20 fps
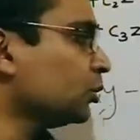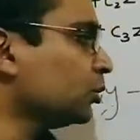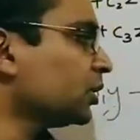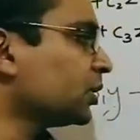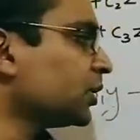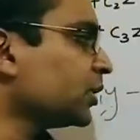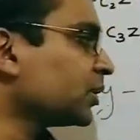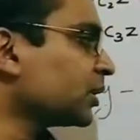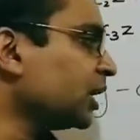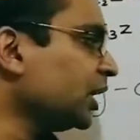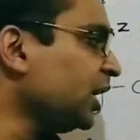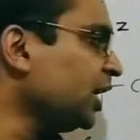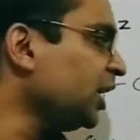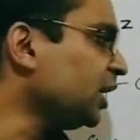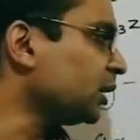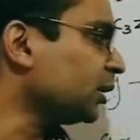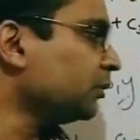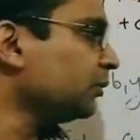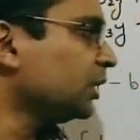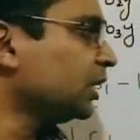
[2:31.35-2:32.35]
So this is
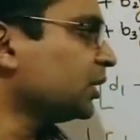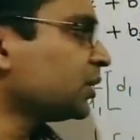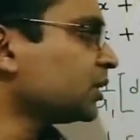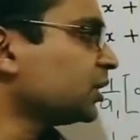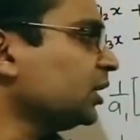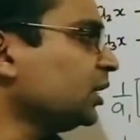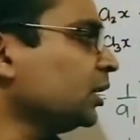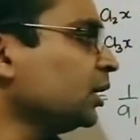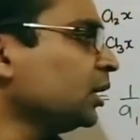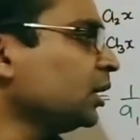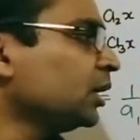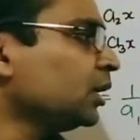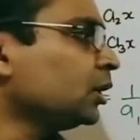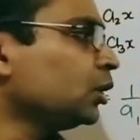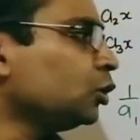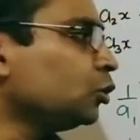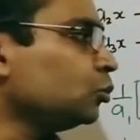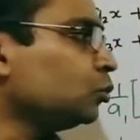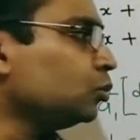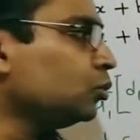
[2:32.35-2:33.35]
8, we can see
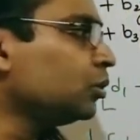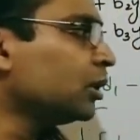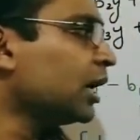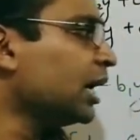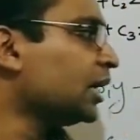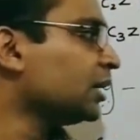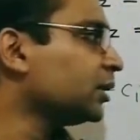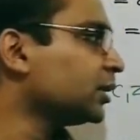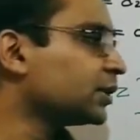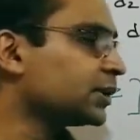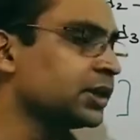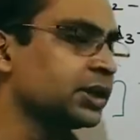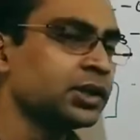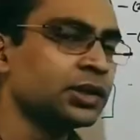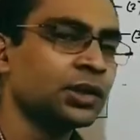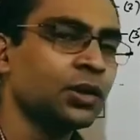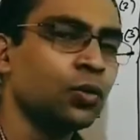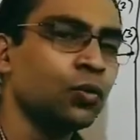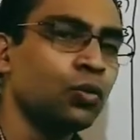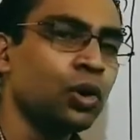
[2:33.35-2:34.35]
2, and this
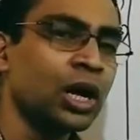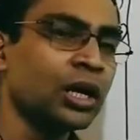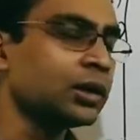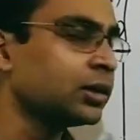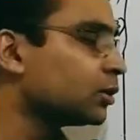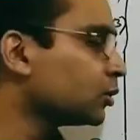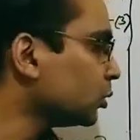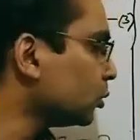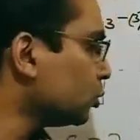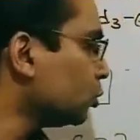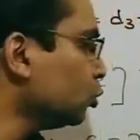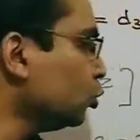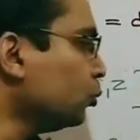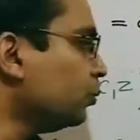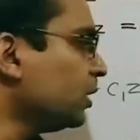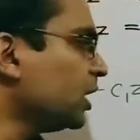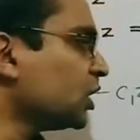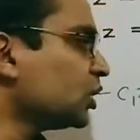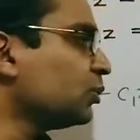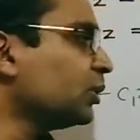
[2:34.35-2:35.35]
is 1. So
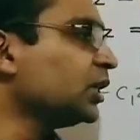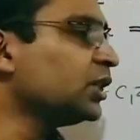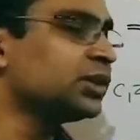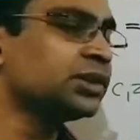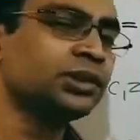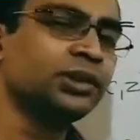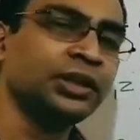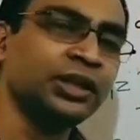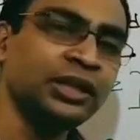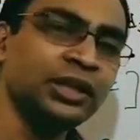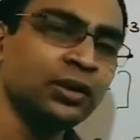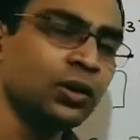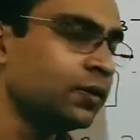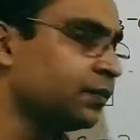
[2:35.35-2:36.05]
2 plus 1 is 3.